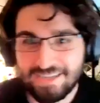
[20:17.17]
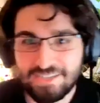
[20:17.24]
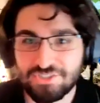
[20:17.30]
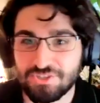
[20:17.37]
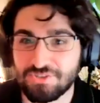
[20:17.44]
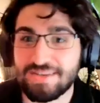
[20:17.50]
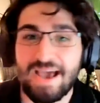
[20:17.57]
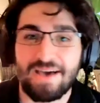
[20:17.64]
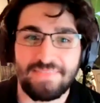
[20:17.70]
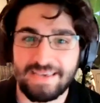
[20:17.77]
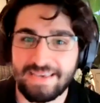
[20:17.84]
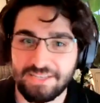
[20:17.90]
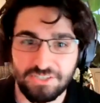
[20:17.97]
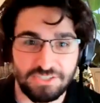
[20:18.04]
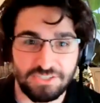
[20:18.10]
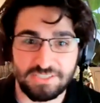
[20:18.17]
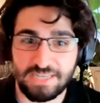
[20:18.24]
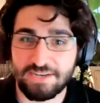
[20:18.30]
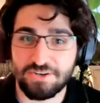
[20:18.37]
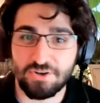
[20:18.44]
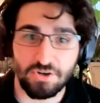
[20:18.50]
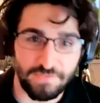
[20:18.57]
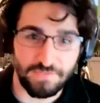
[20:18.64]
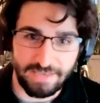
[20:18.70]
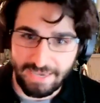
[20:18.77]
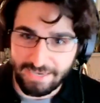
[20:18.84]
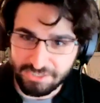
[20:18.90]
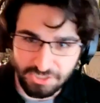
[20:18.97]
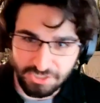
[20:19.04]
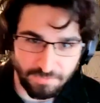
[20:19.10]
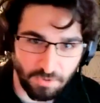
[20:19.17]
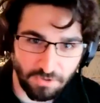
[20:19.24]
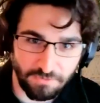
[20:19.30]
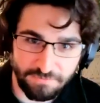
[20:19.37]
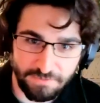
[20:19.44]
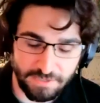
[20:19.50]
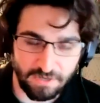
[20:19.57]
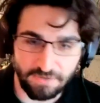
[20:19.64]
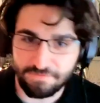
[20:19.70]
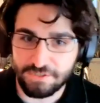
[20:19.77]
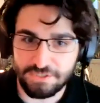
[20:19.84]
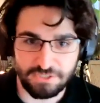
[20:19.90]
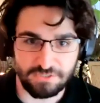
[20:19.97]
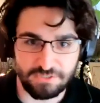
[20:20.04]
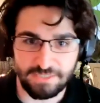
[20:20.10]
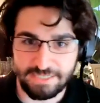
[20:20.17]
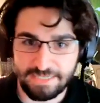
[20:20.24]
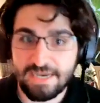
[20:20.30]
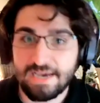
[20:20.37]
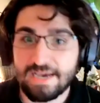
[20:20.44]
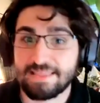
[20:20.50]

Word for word: Yeah. So now they can just send notifications more efficiently.